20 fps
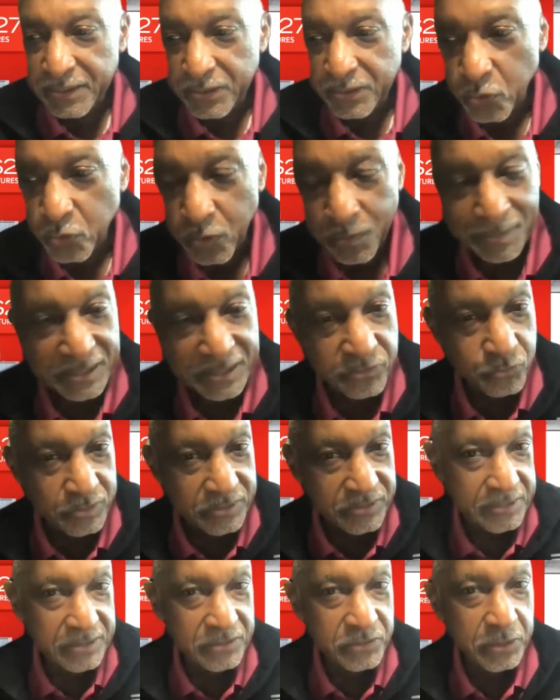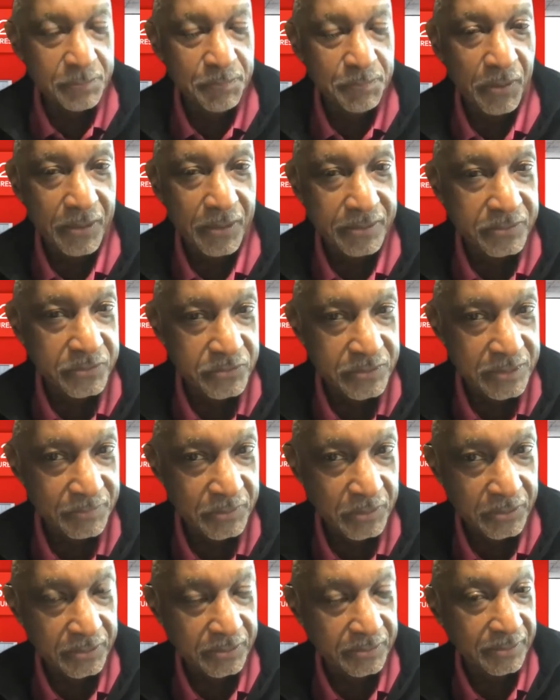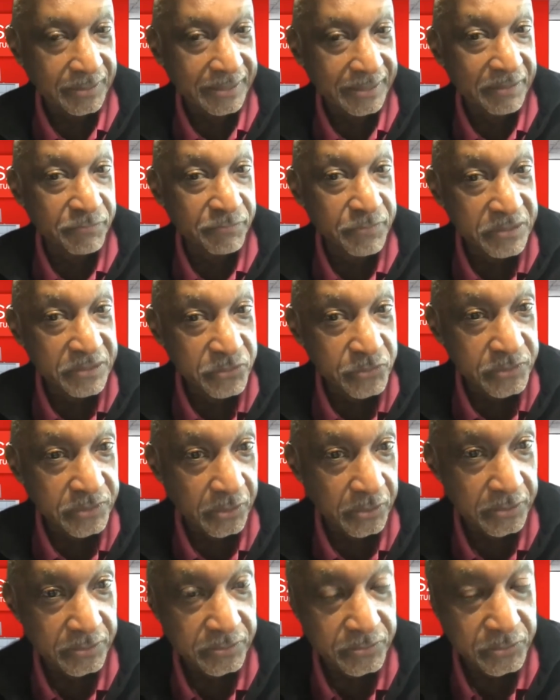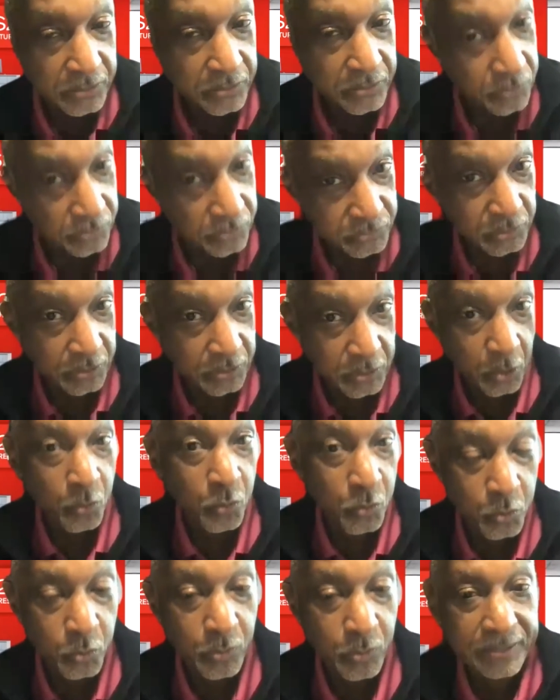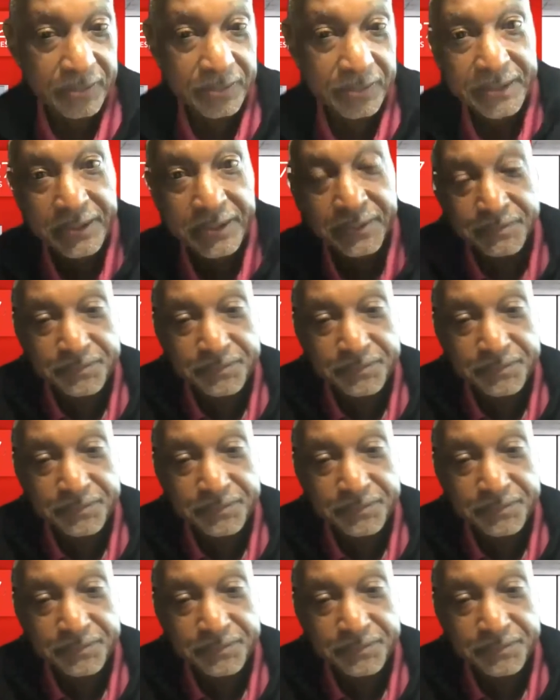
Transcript: Who are my strategic partners I'm going to leverage to go quickly?